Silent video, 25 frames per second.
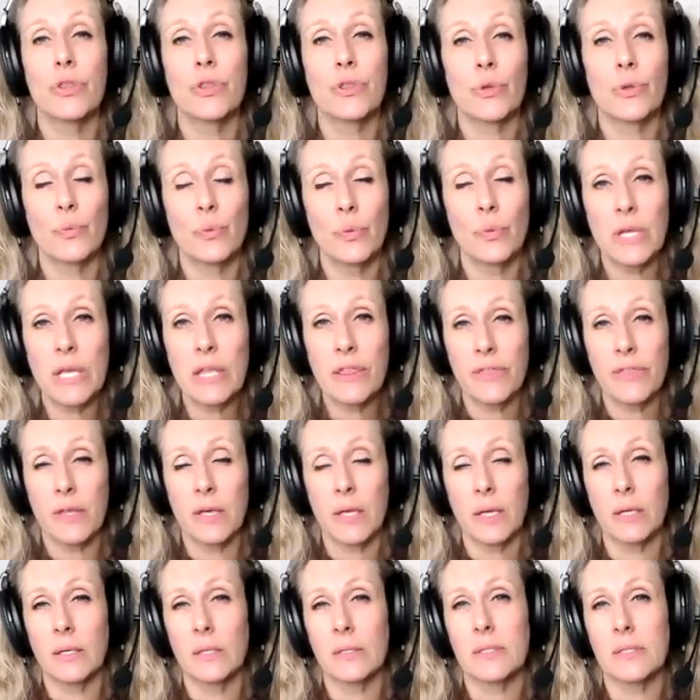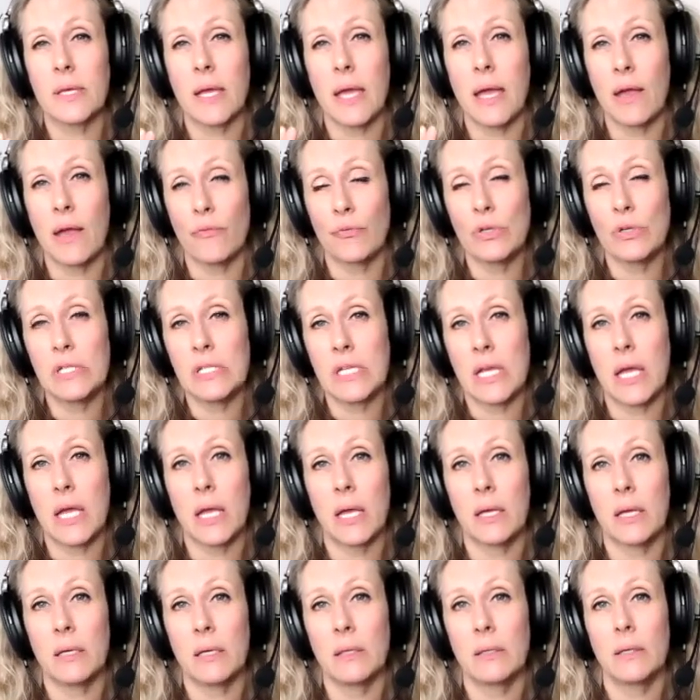Three things every
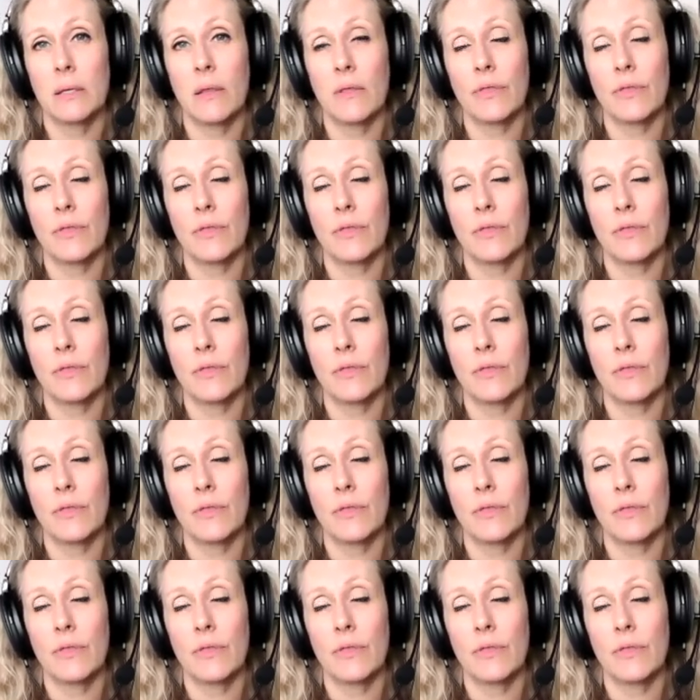day